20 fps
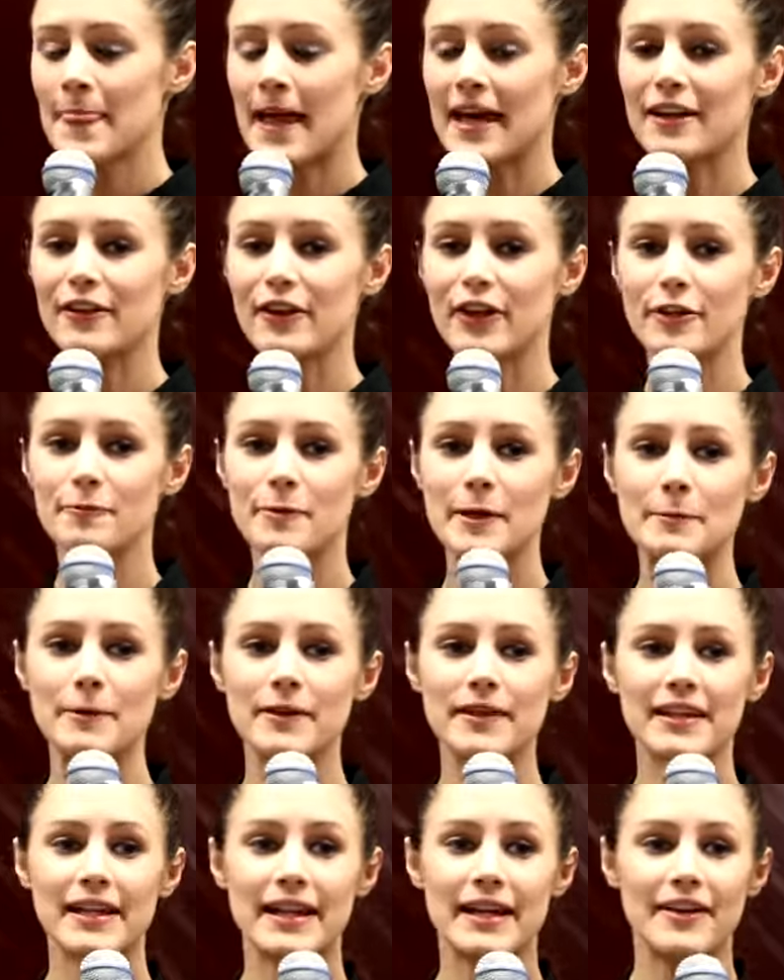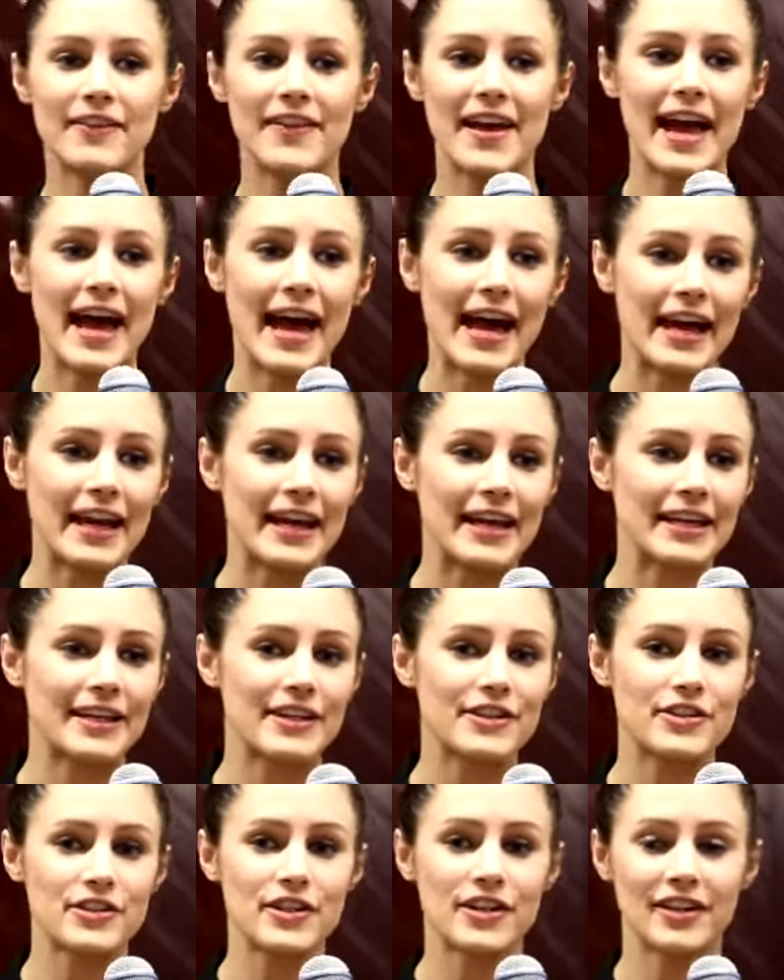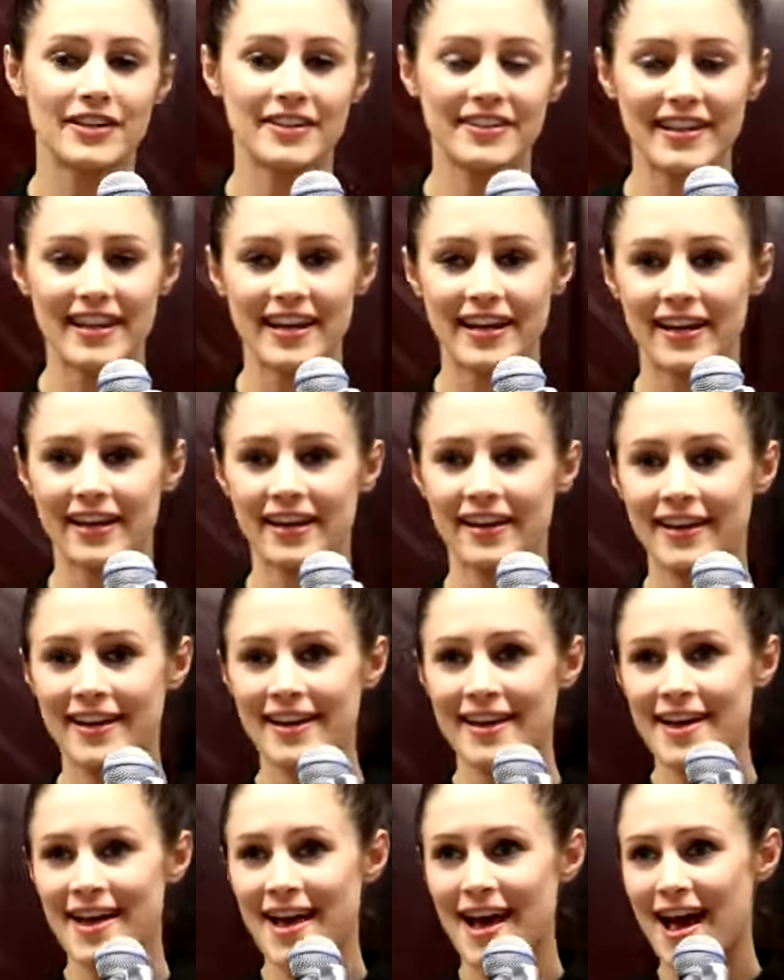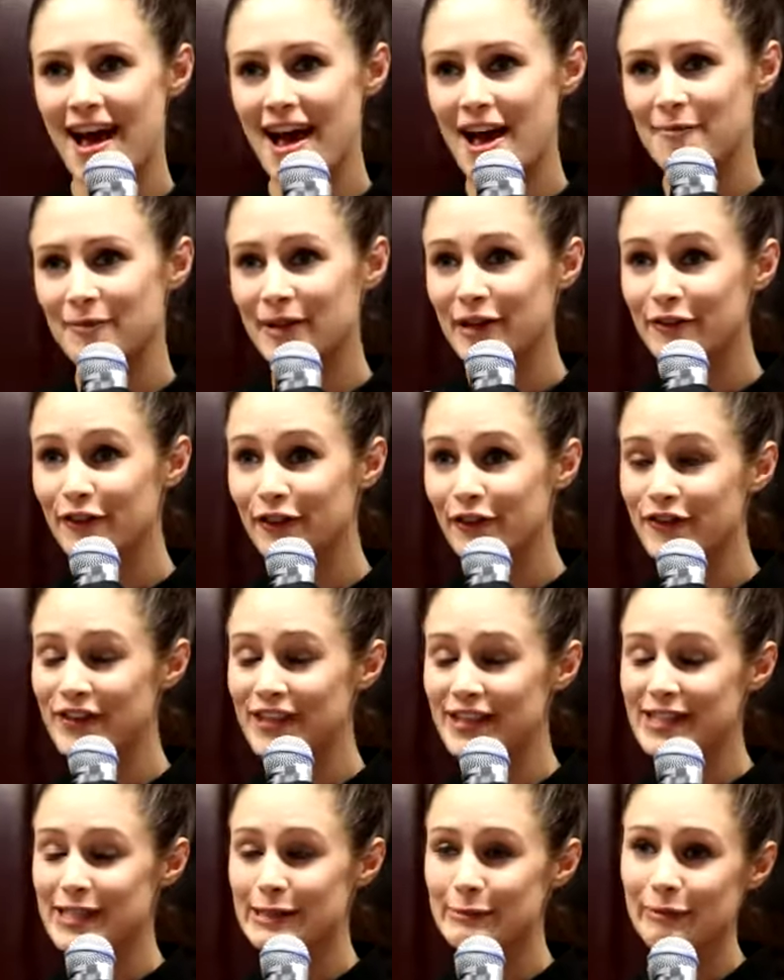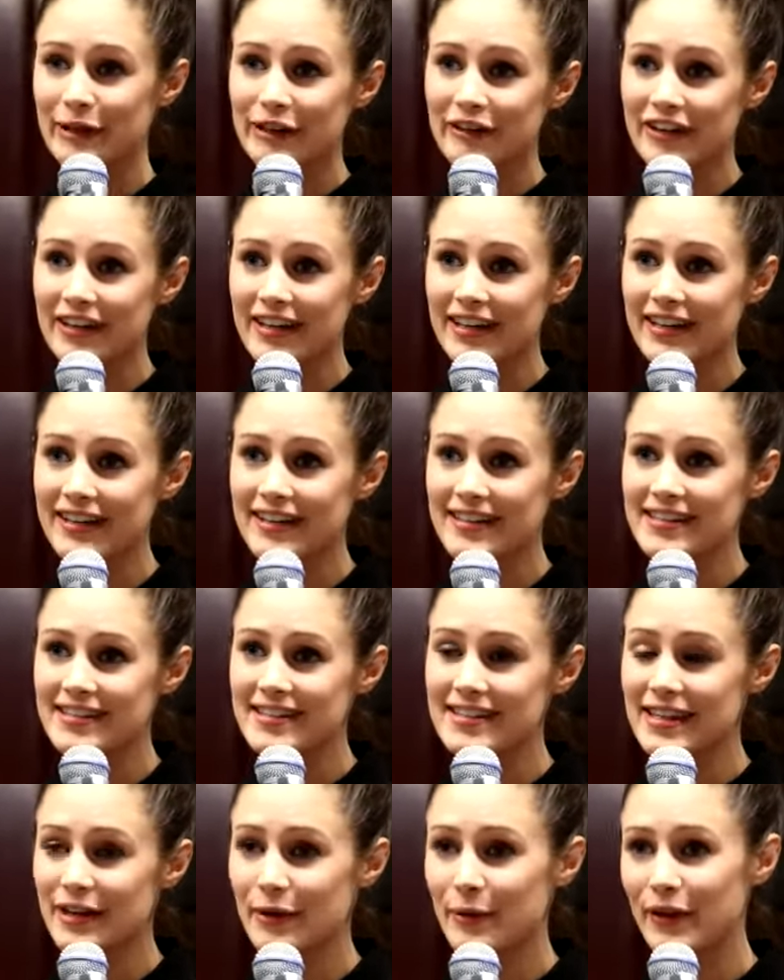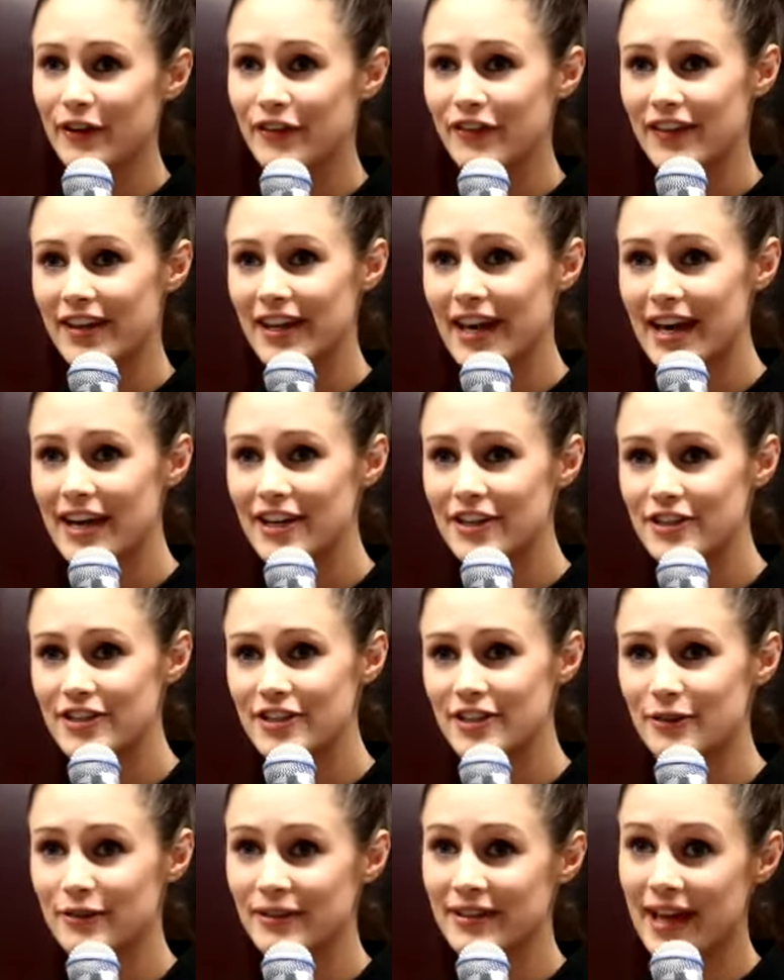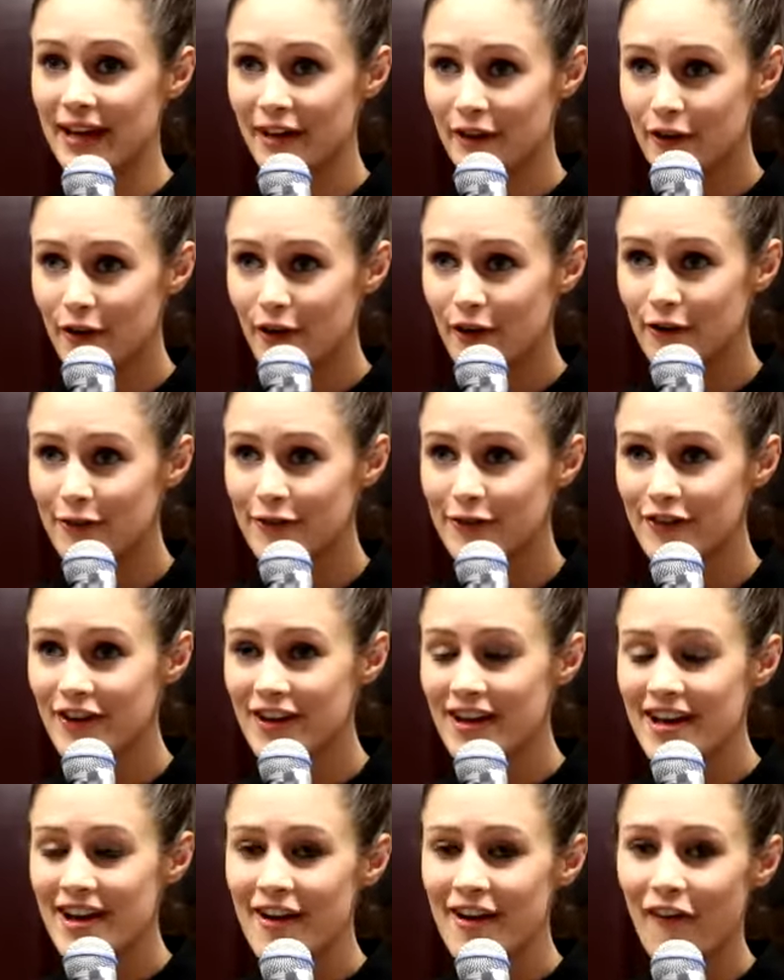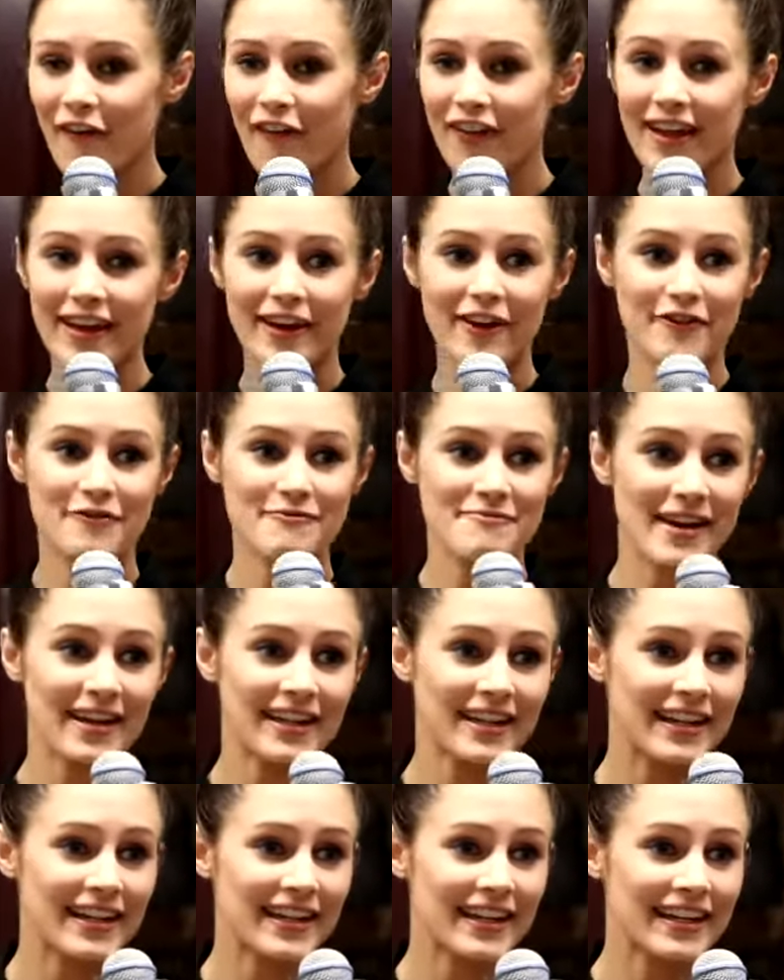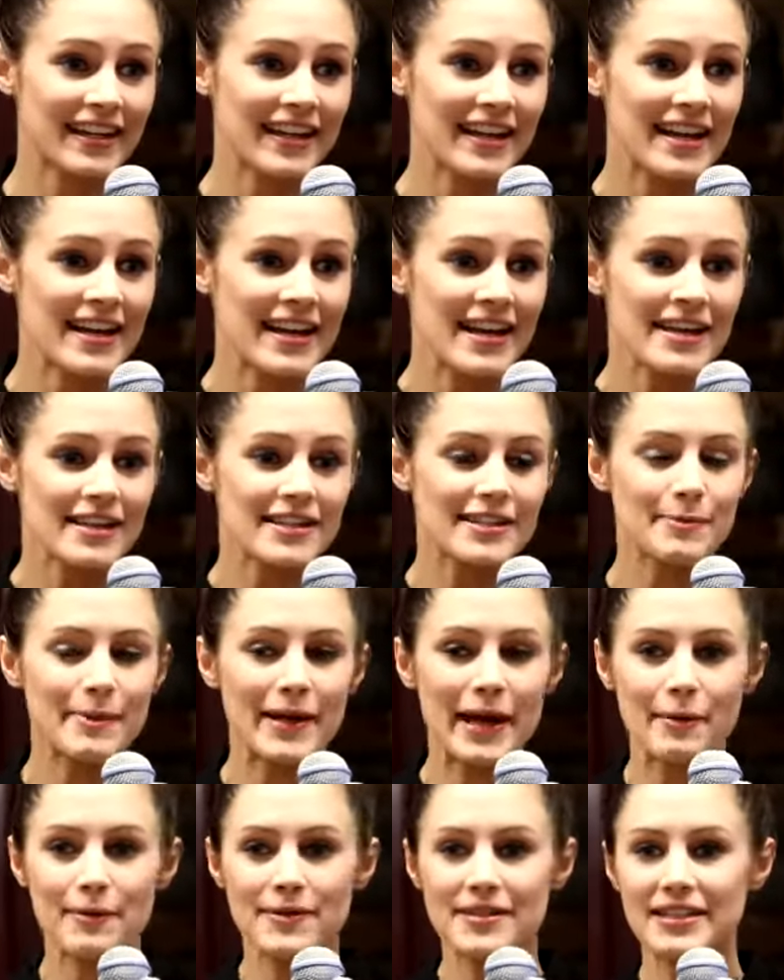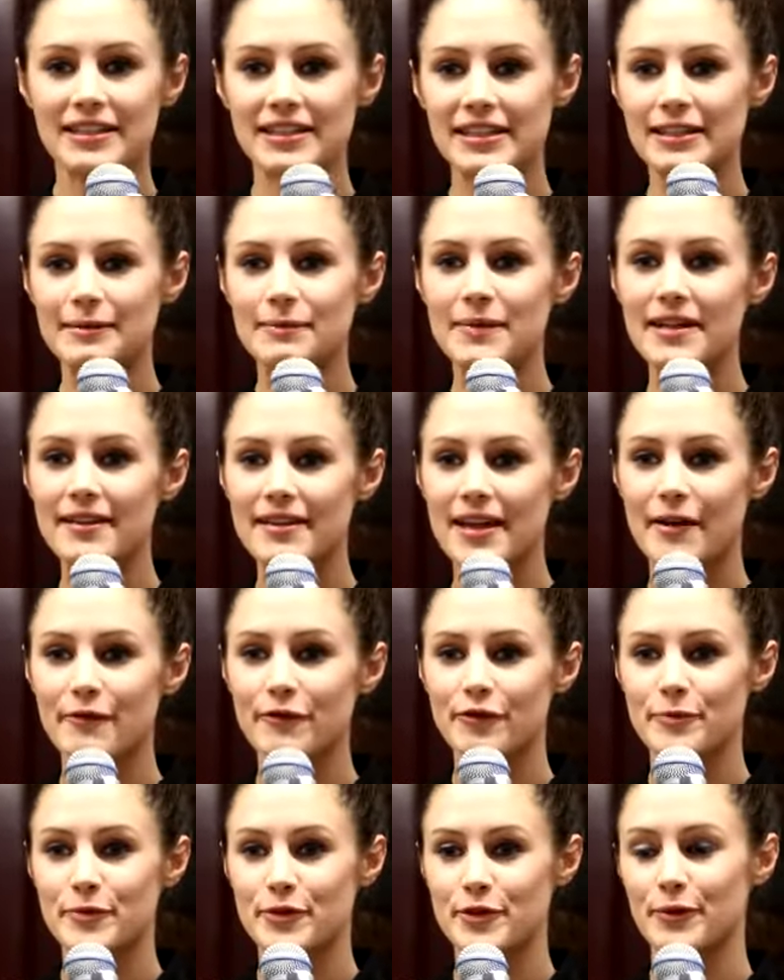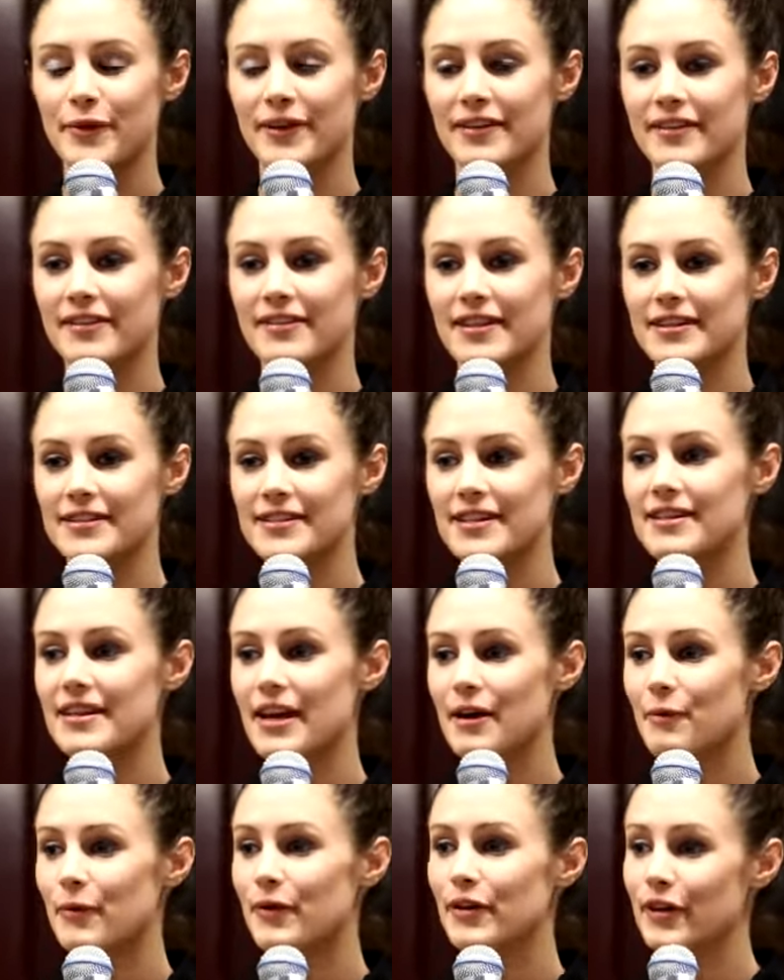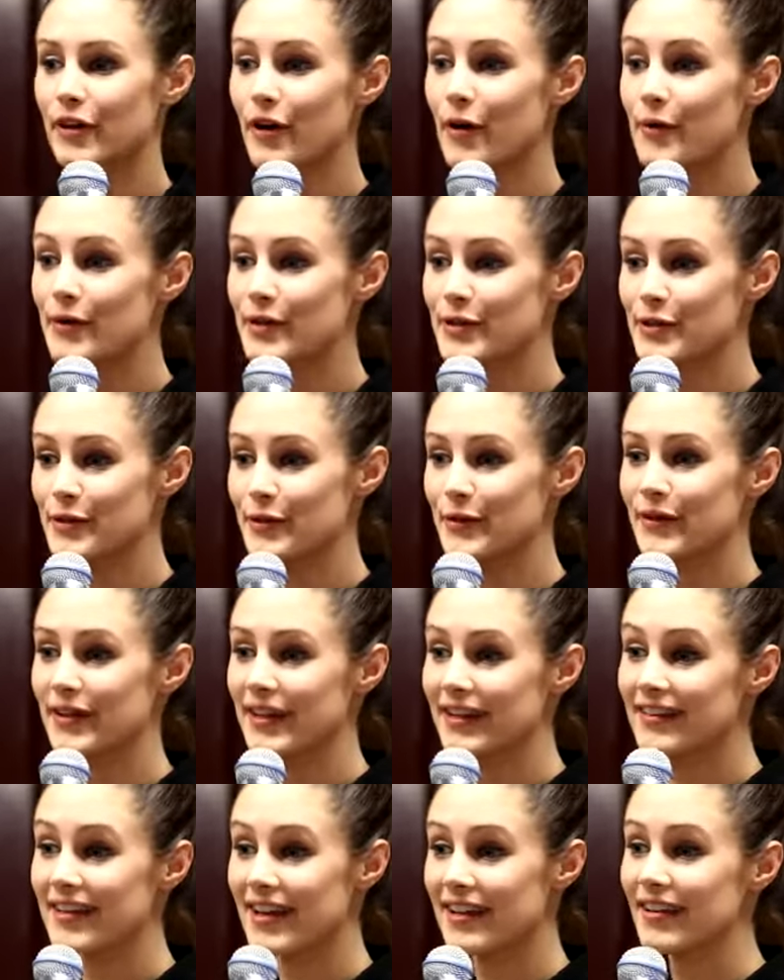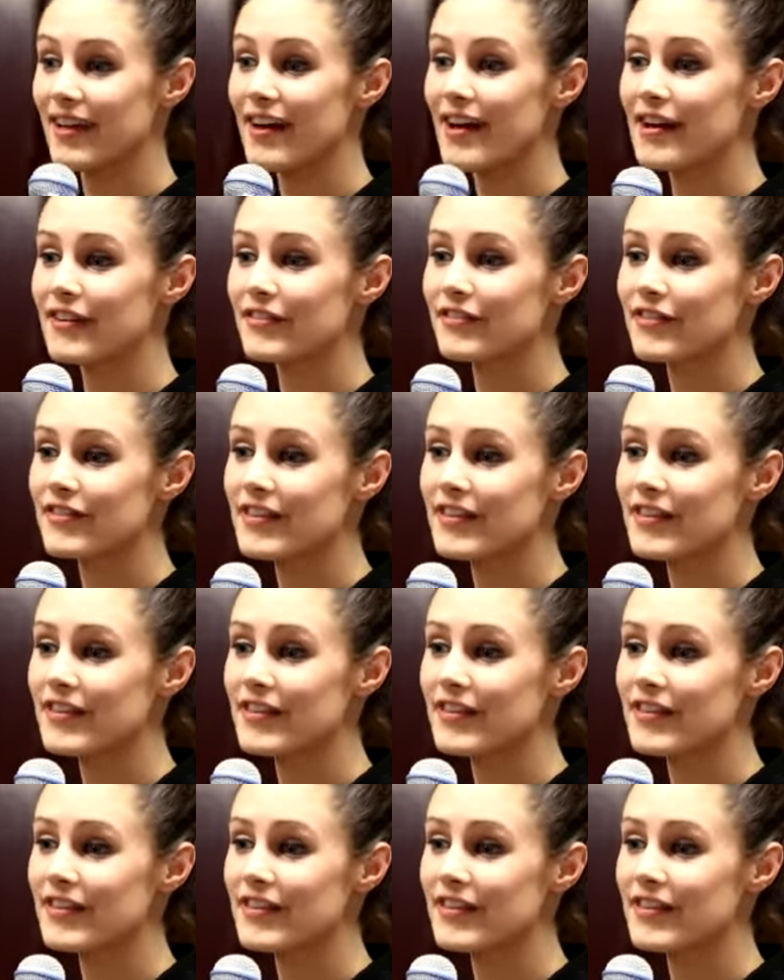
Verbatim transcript: And a lot of people allow their age, their um, level of experience, their qualification or lack of, or lack of money, to be able to limit them from doing the things that they want to go and do in their life.